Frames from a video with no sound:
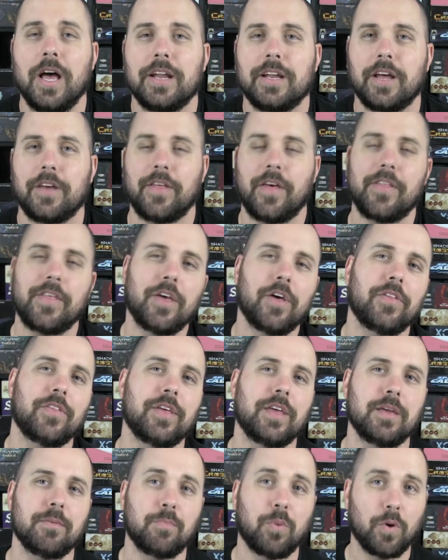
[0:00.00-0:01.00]
Now, they're the
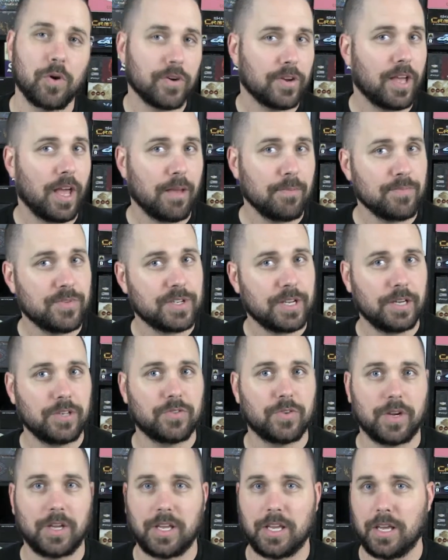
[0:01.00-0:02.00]
only board game
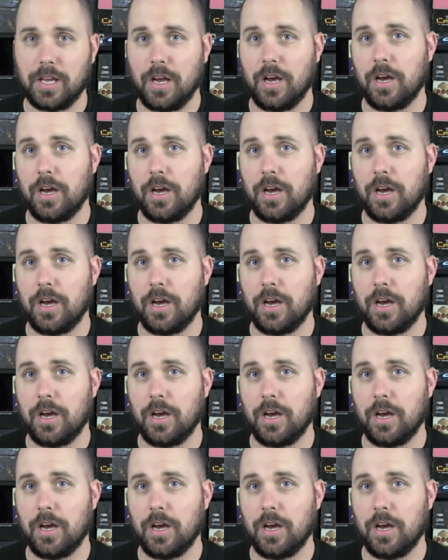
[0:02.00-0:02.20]
centric